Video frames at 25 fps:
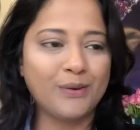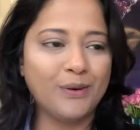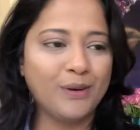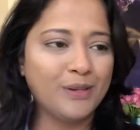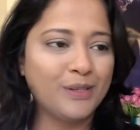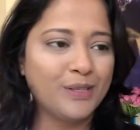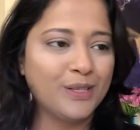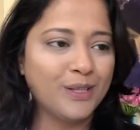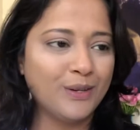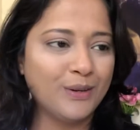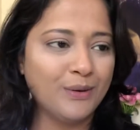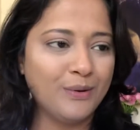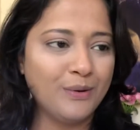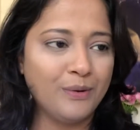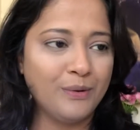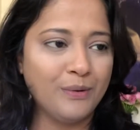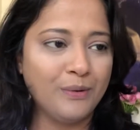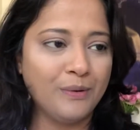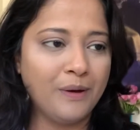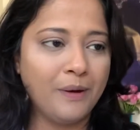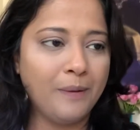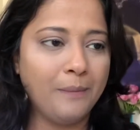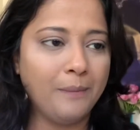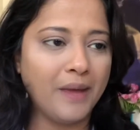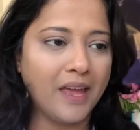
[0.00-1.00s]
going
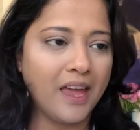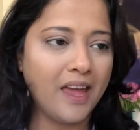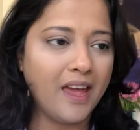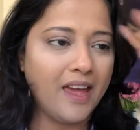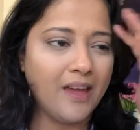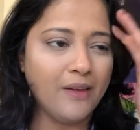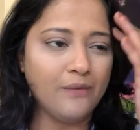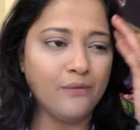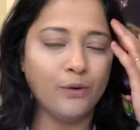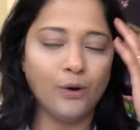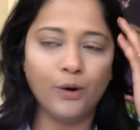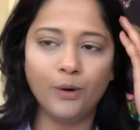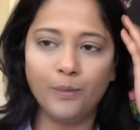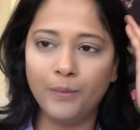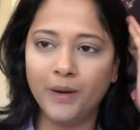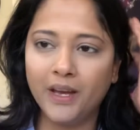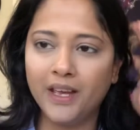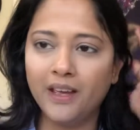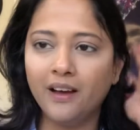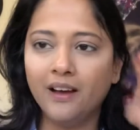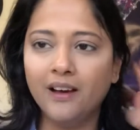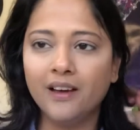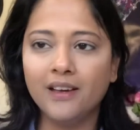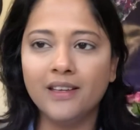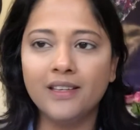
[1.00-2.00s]
to behave on
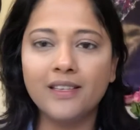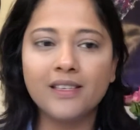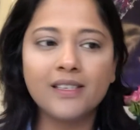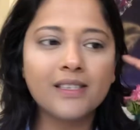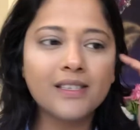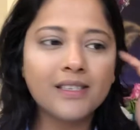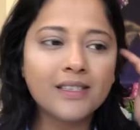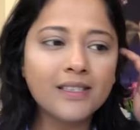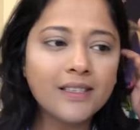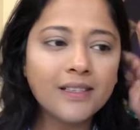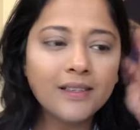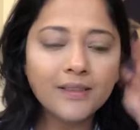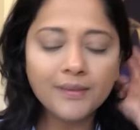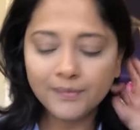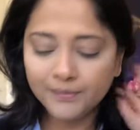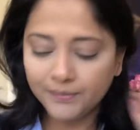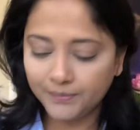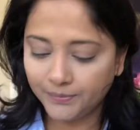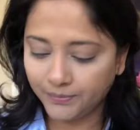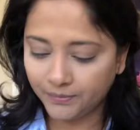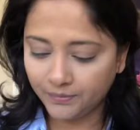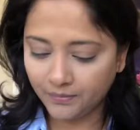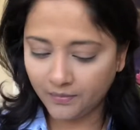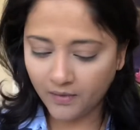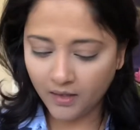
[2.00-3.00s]
my eyes,
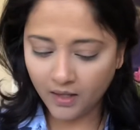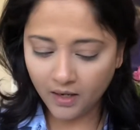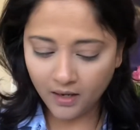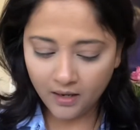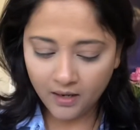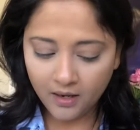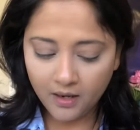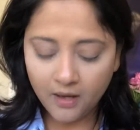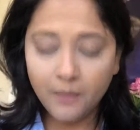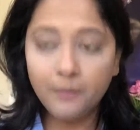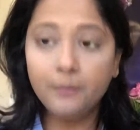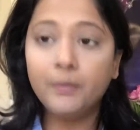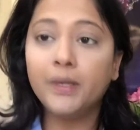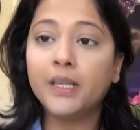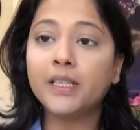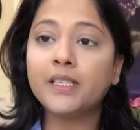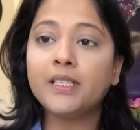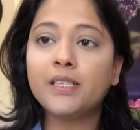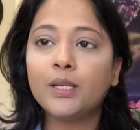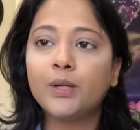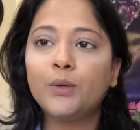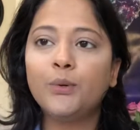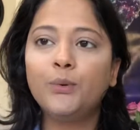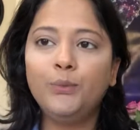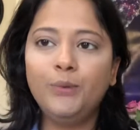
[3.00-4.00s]

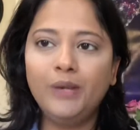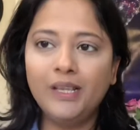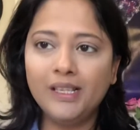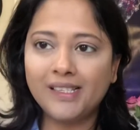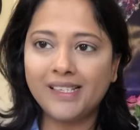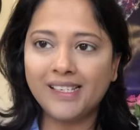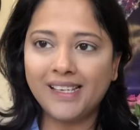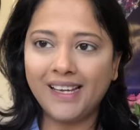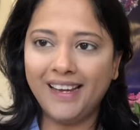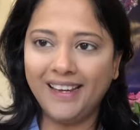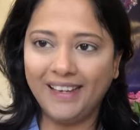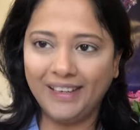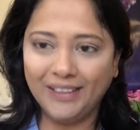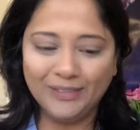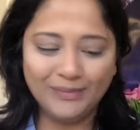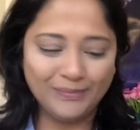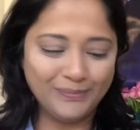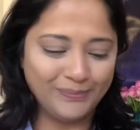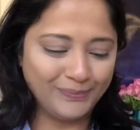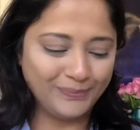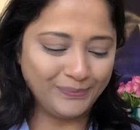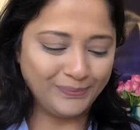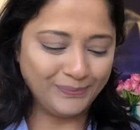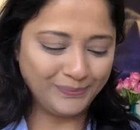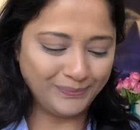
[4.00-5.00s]
but we'll see.
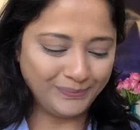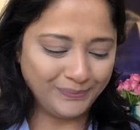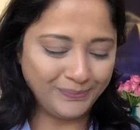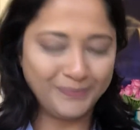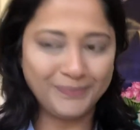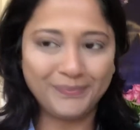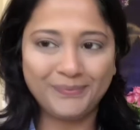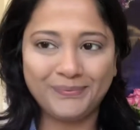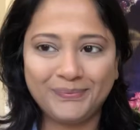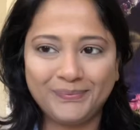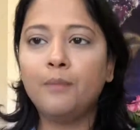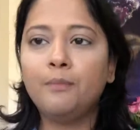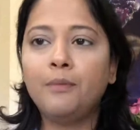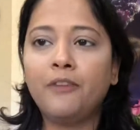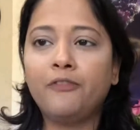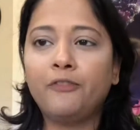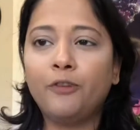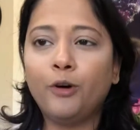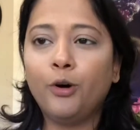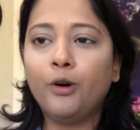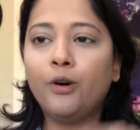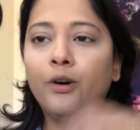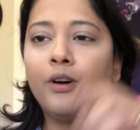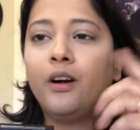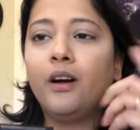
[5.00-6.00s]

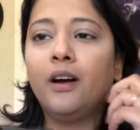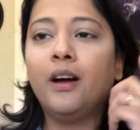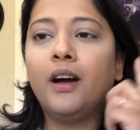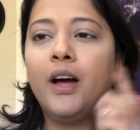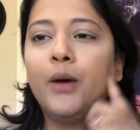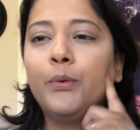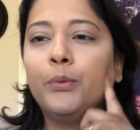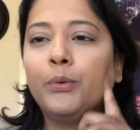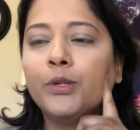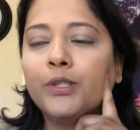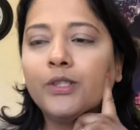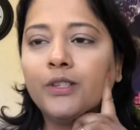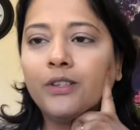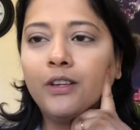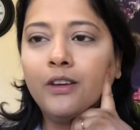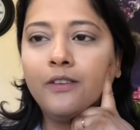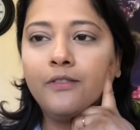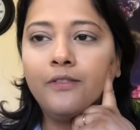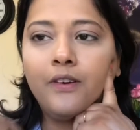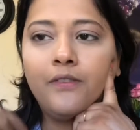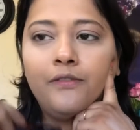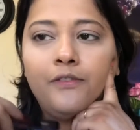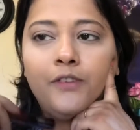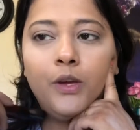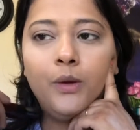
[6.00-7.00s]
Before, I want to
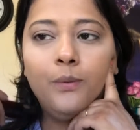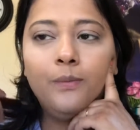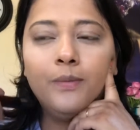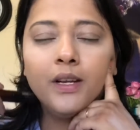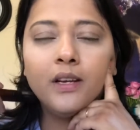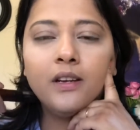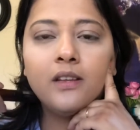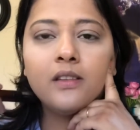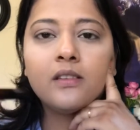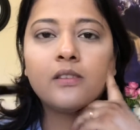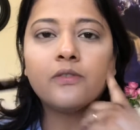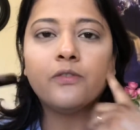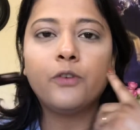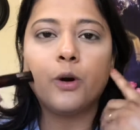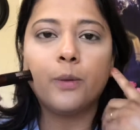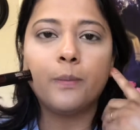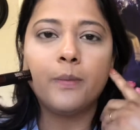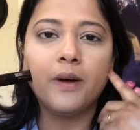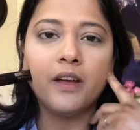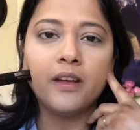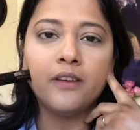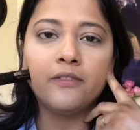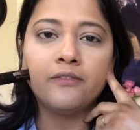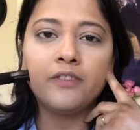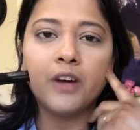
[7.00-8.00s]
give a few minutes for
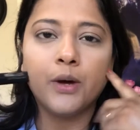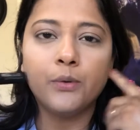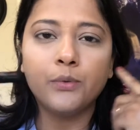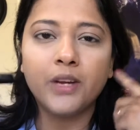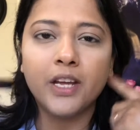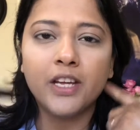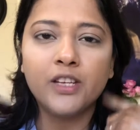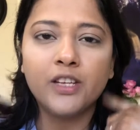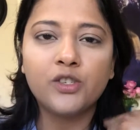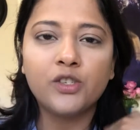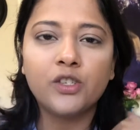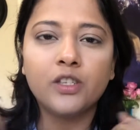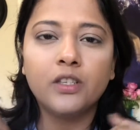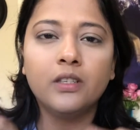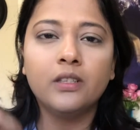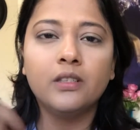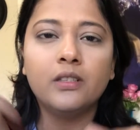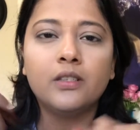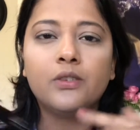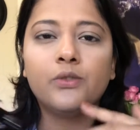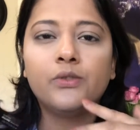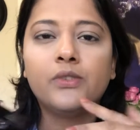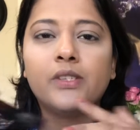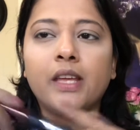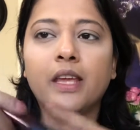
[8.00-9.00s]
my foundation
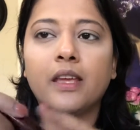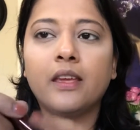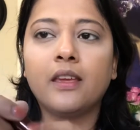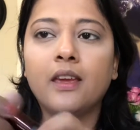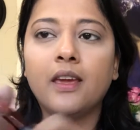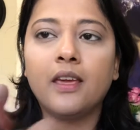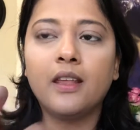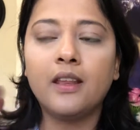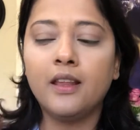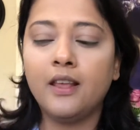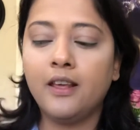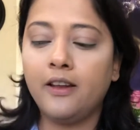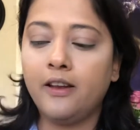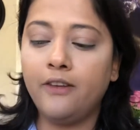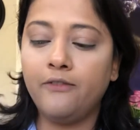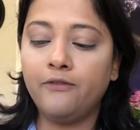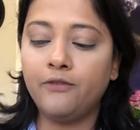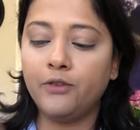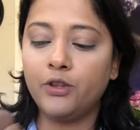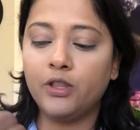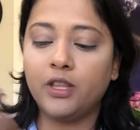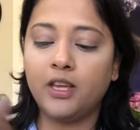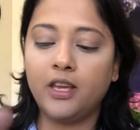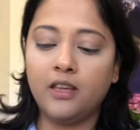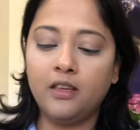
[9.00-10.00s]
to sink in and
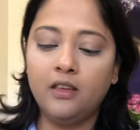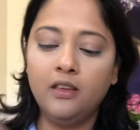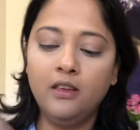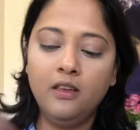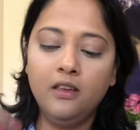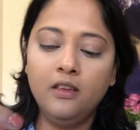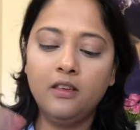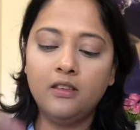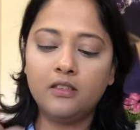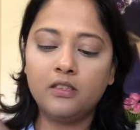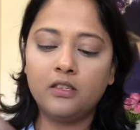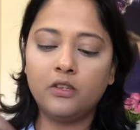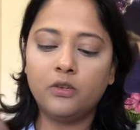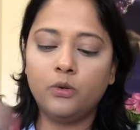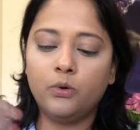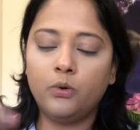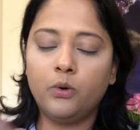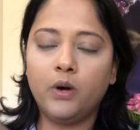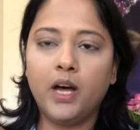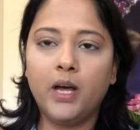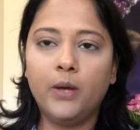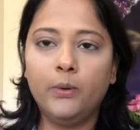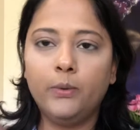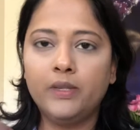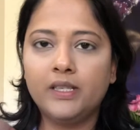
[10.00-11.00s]
everything, so
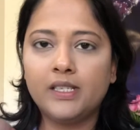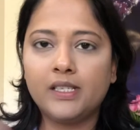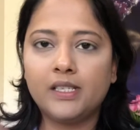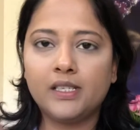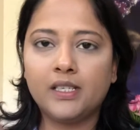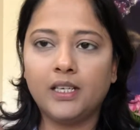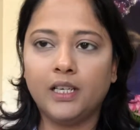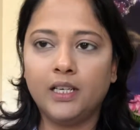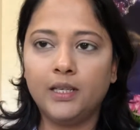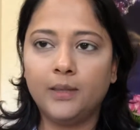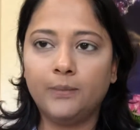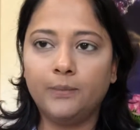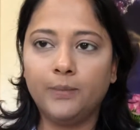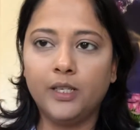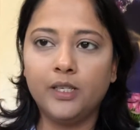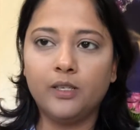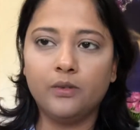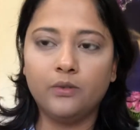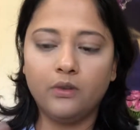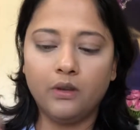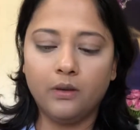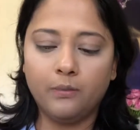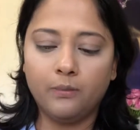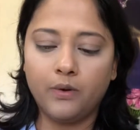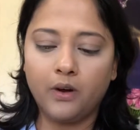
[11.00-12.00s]
I will start by
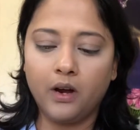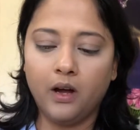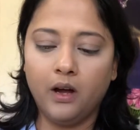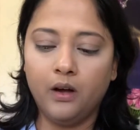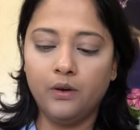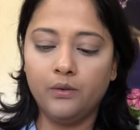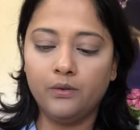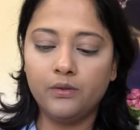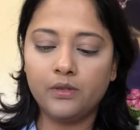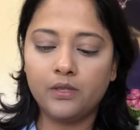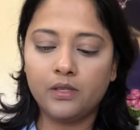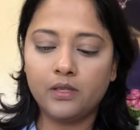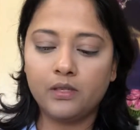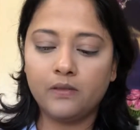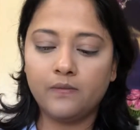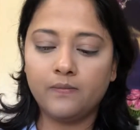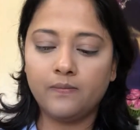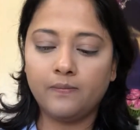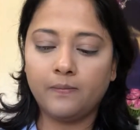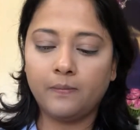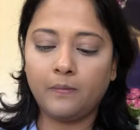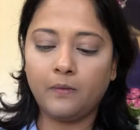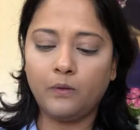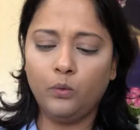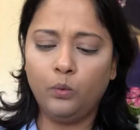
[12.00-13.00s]
doing brows.
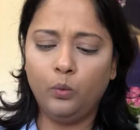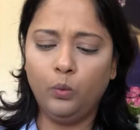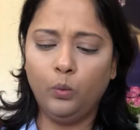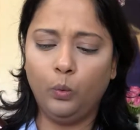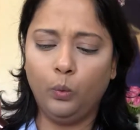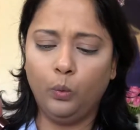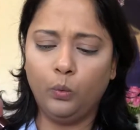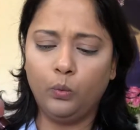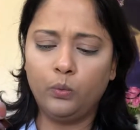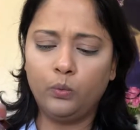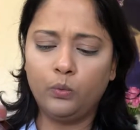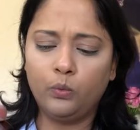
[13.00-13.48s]
Ooh.